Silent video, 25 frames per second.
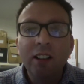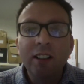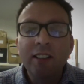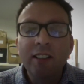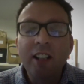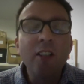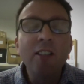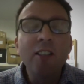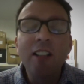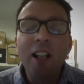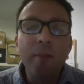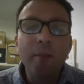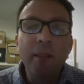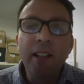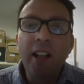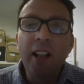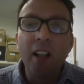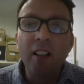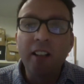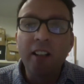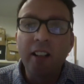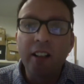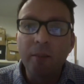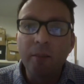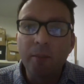Don't let me
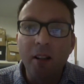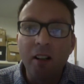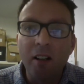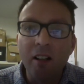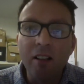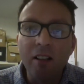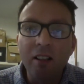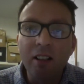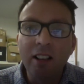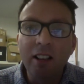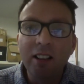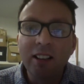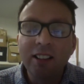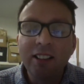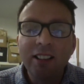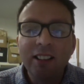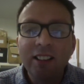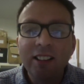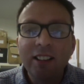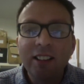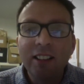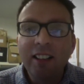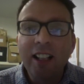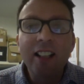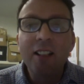go to the park.
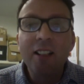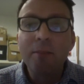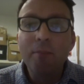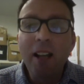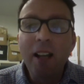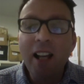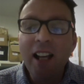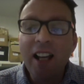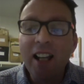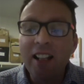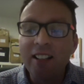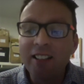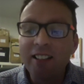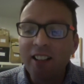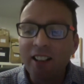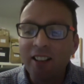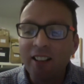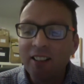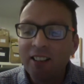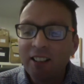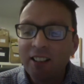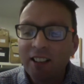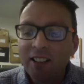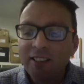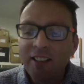That's mad, you know.
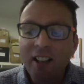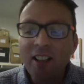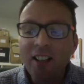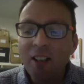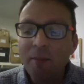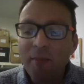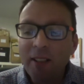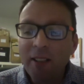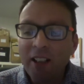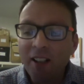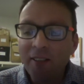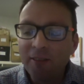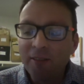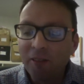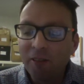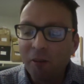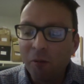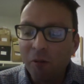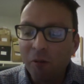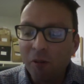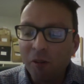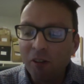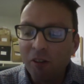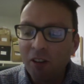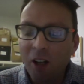Don't let me go for a
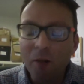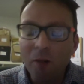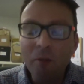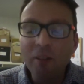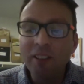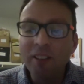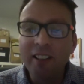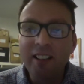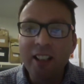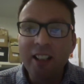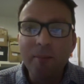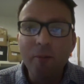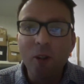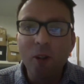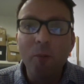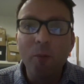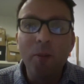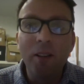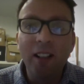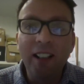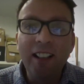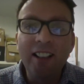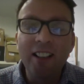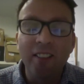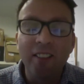walk. I want to see more
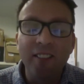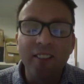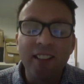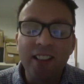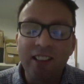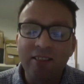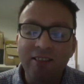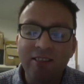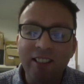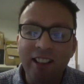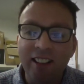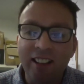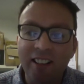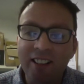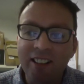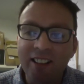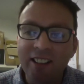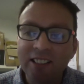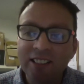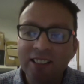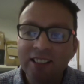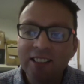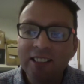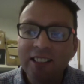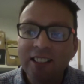police on the streets.
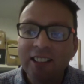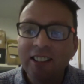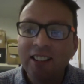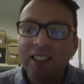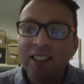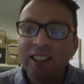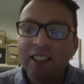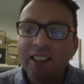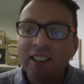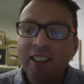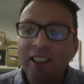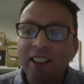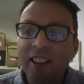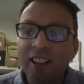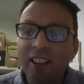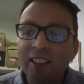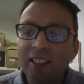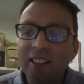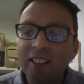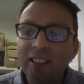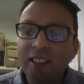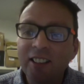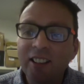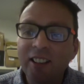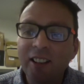Yeah,
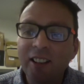that, that's, um,